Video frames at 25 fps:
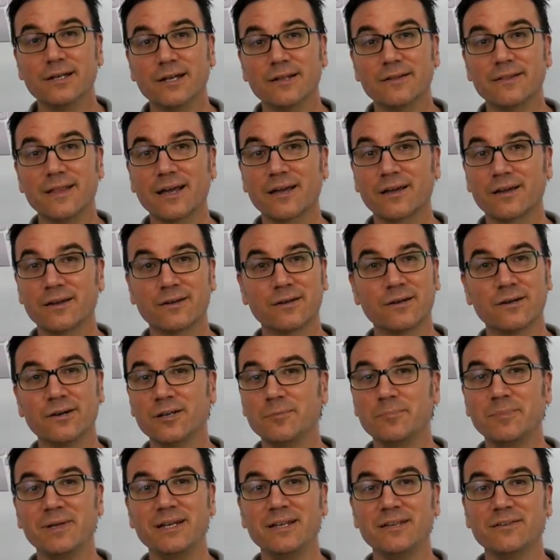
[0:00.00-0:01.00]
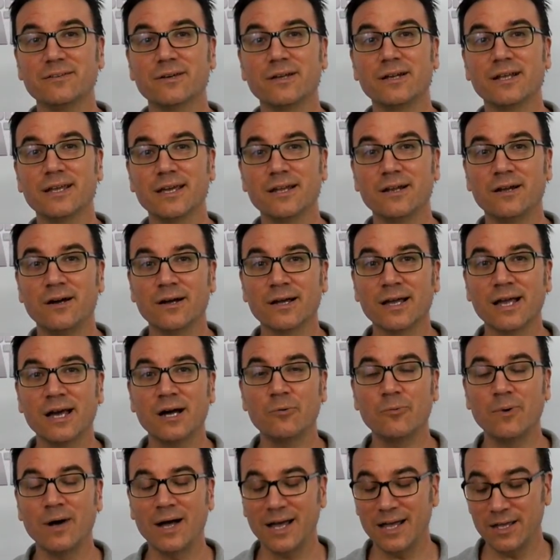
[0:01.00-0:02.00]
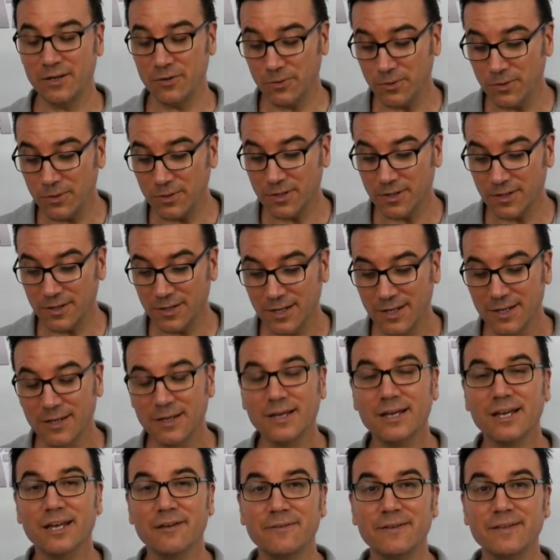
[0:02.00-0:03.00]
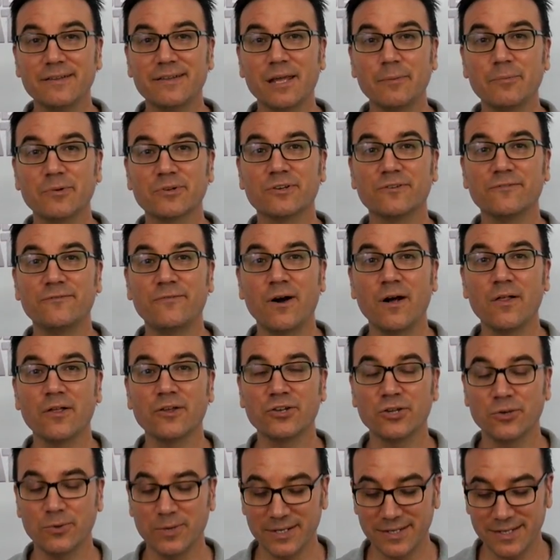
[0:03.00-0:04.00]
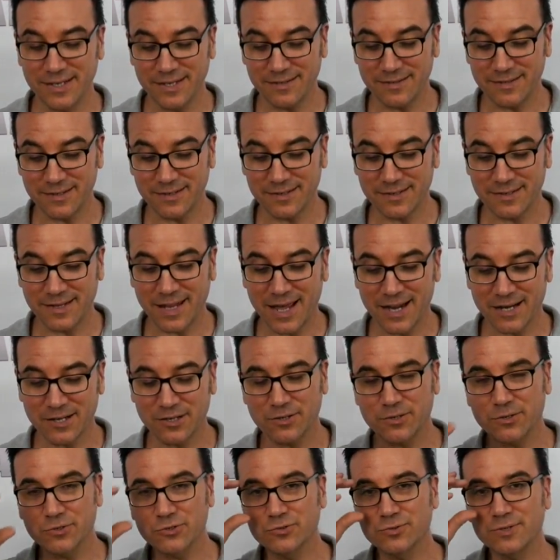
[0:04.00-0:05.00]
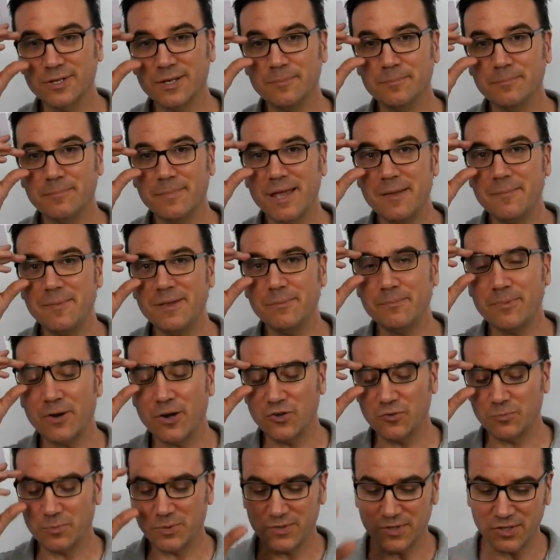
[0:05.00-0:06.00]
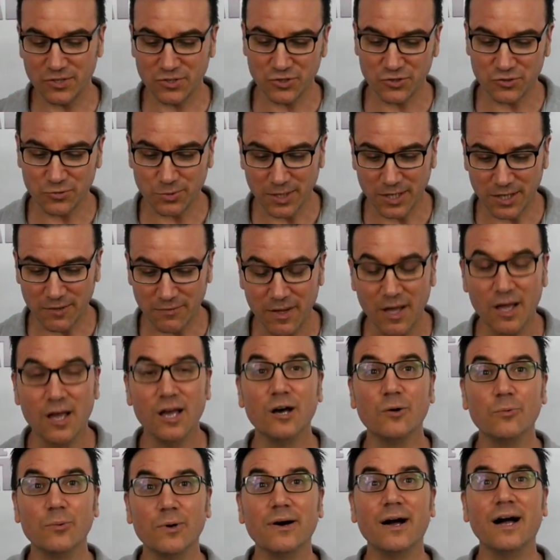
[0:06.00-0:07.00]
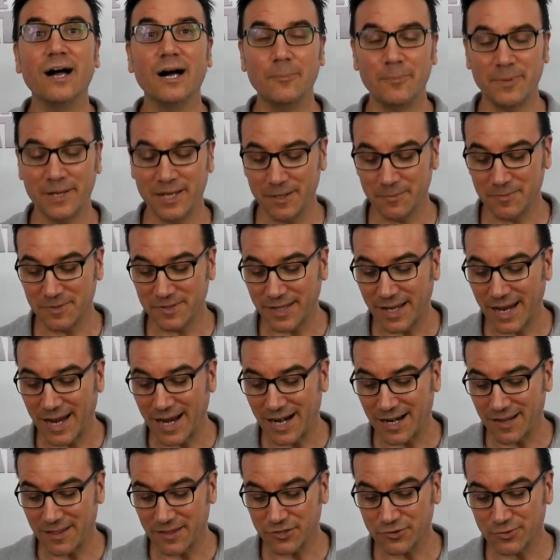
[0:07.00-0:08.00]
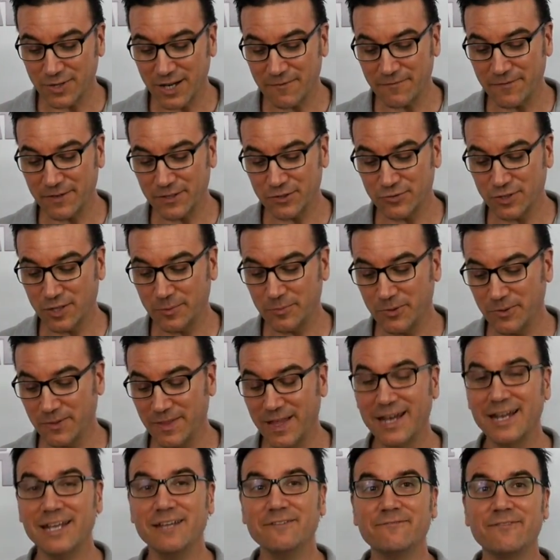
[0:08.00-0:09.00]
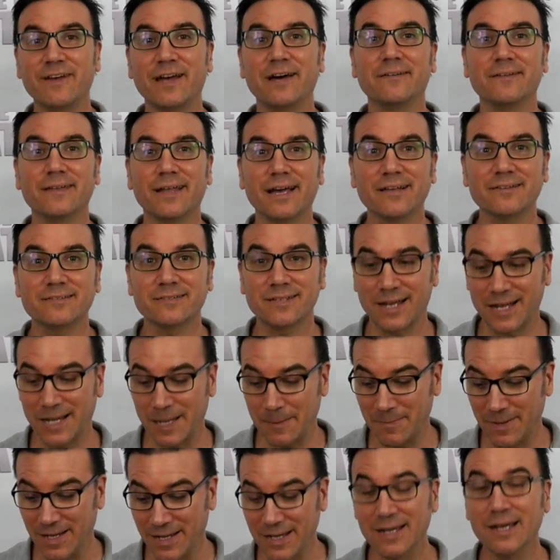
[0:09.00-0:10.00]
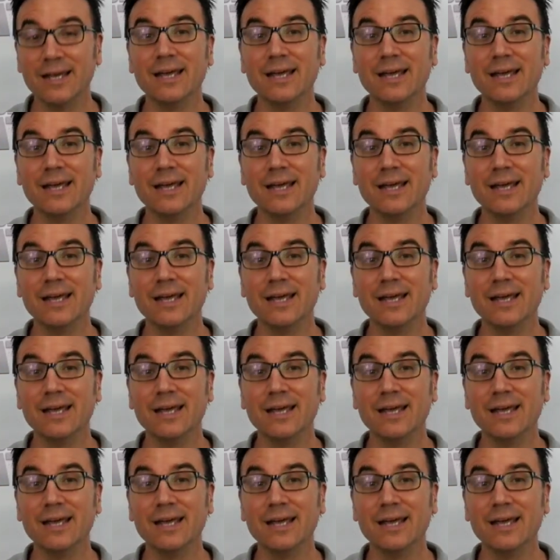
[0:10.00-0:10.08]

Now, that could mean he's going to get hung out wide, or if he's able to fall into a decent tactical trip, maybe post position 12 will help him stay out of the traffic trouble that he found last time